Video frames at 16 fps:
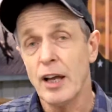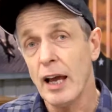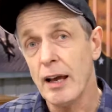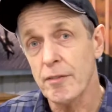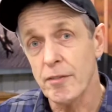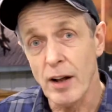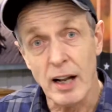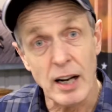you
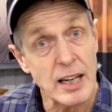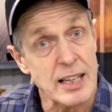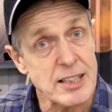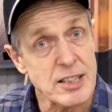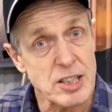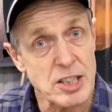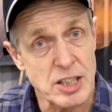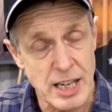have a
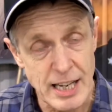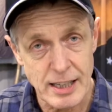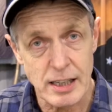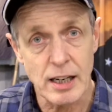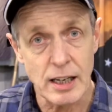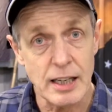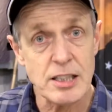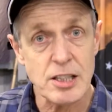less
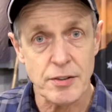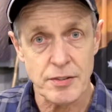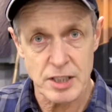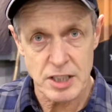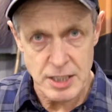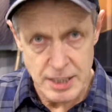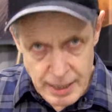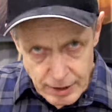of
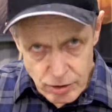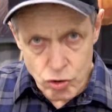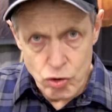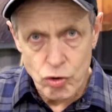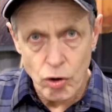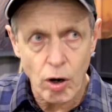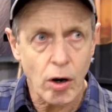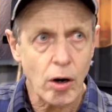a sex
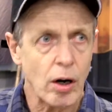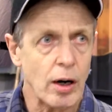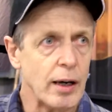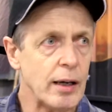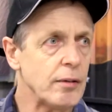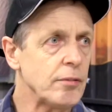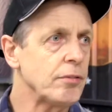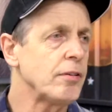
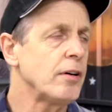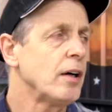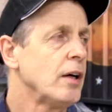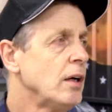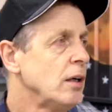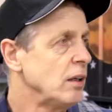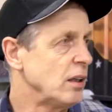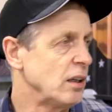drive,
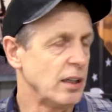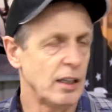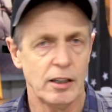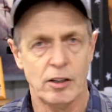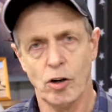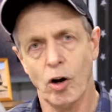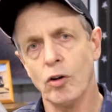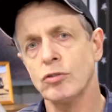you can
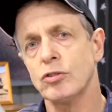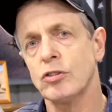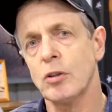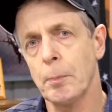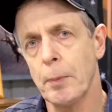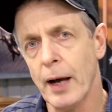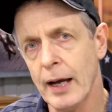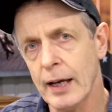get
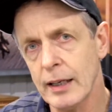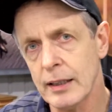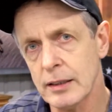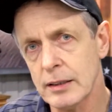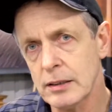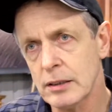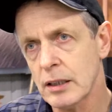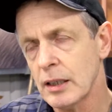
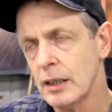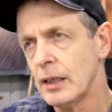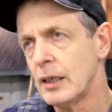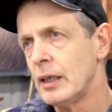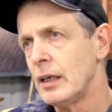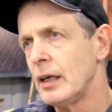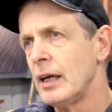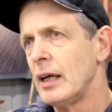constipated,
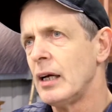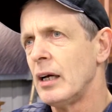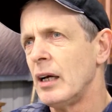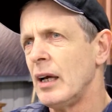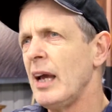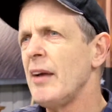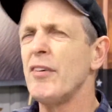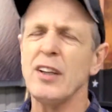
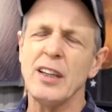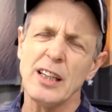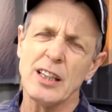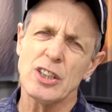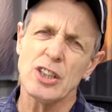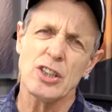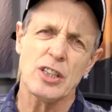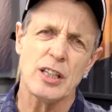
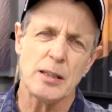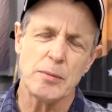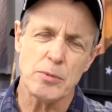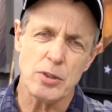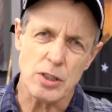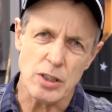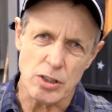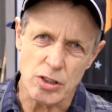everything just
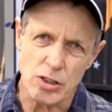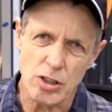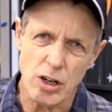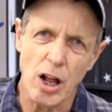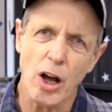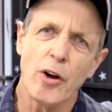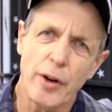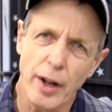seems to
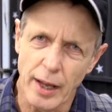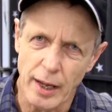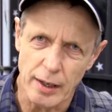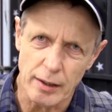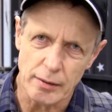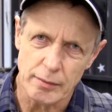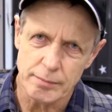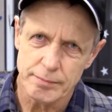slow
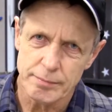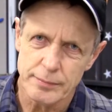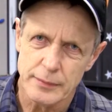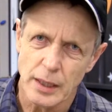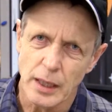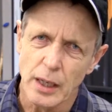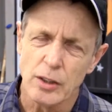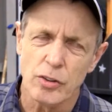down.
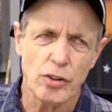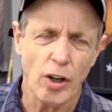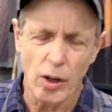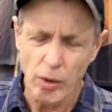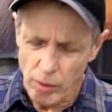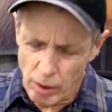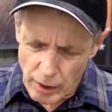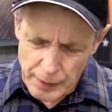
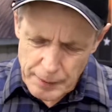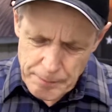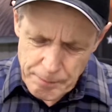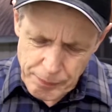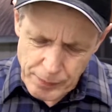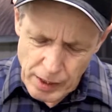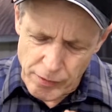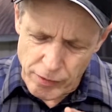So
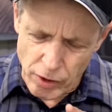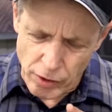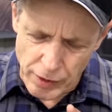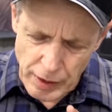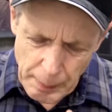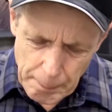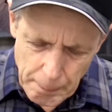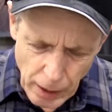you've got
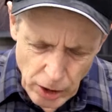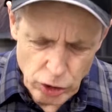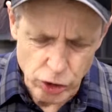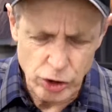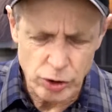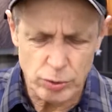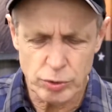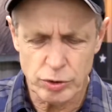the
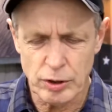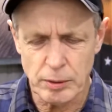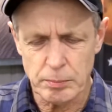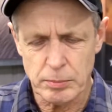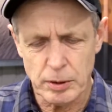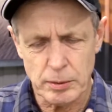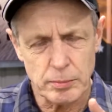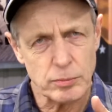emotional
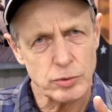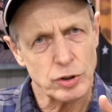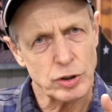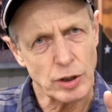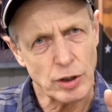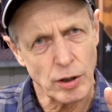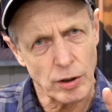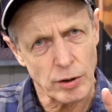
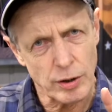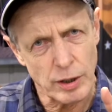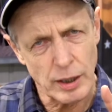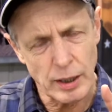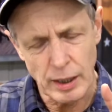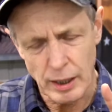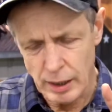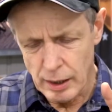symptoms, you've got
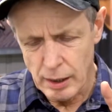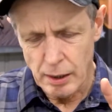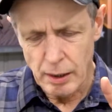the